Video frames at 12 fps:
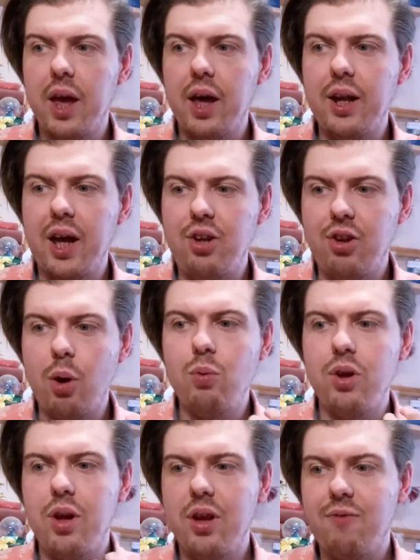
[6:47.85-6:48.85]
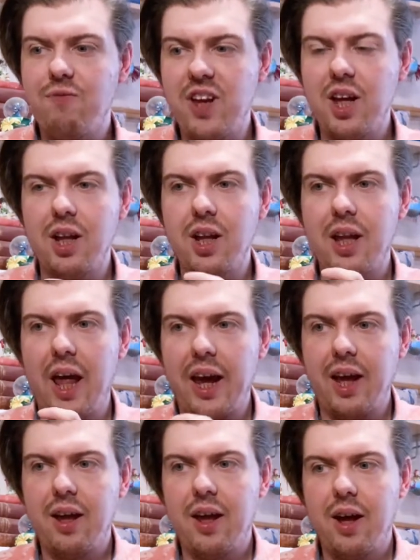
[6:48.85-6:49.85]
And I don't feel
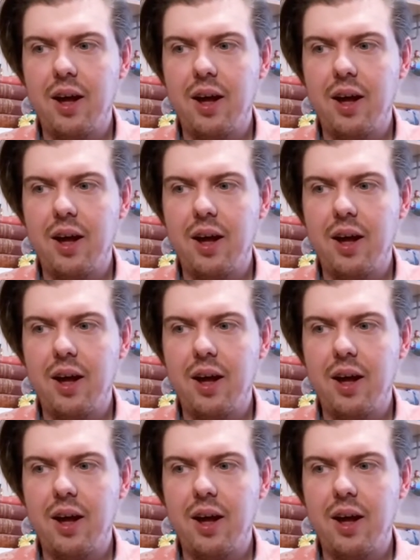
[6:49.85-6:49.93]
like